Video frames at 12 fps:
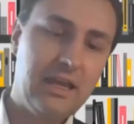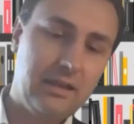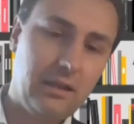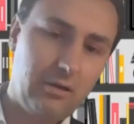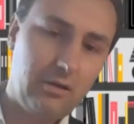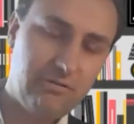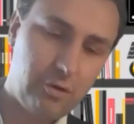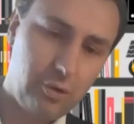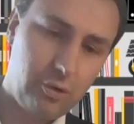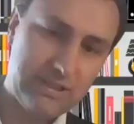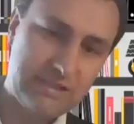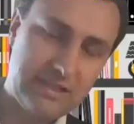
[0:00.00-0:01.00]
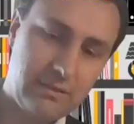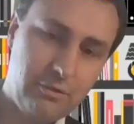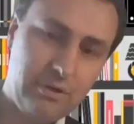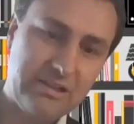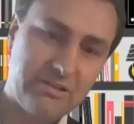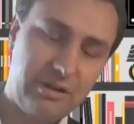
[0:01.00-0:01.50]
And now, of course, in
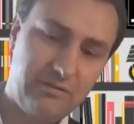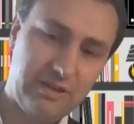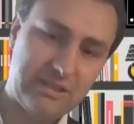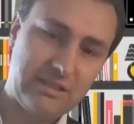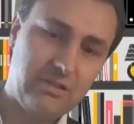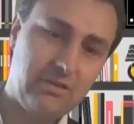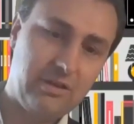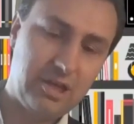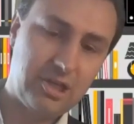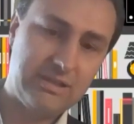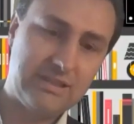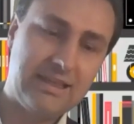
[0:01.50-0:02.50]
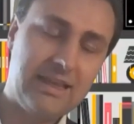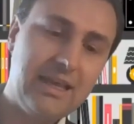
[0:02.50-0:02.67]
real traffic situations,